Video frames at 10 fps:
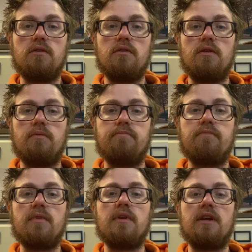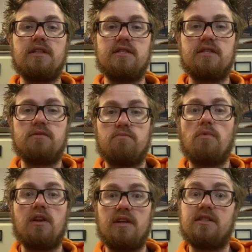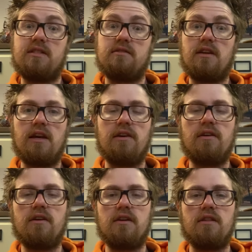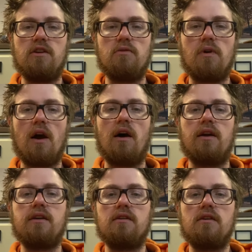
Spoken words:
at least here in the UK.